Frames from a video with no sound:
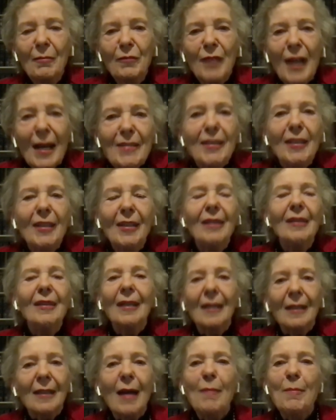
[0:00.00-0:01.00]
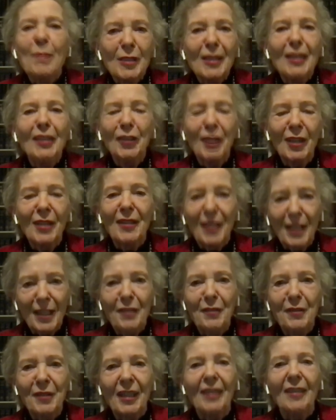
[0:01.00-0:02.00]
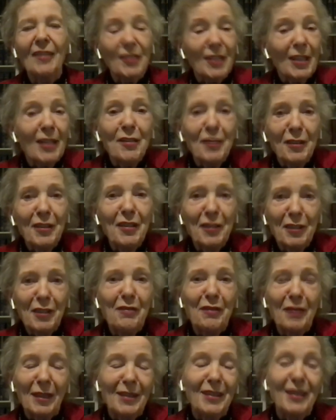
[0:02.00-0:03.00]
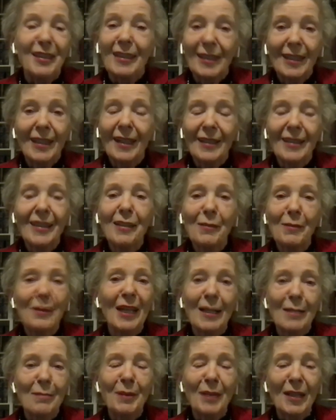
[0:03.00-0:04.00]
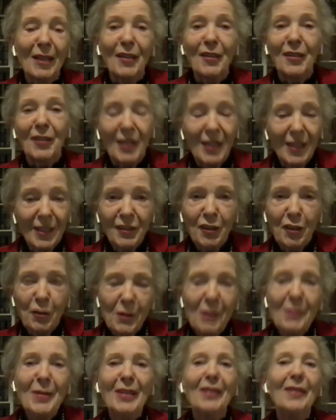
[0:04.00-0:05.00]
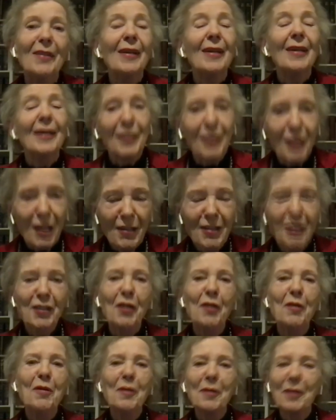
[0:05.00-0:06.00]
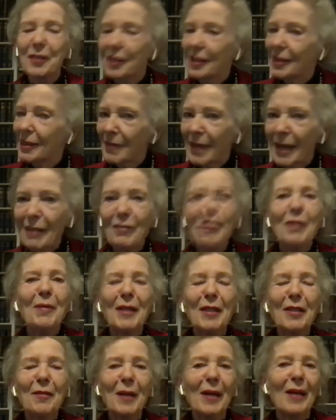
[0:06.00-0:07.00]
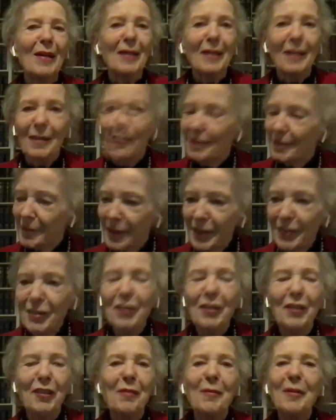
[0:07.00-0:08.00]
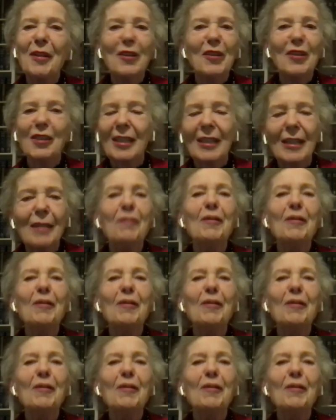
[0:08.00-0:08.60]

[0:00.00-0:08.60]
radical collaboration now to get us out of this difficulty, I think it will help a lot. So women, young and old, everywhere you are, in your community,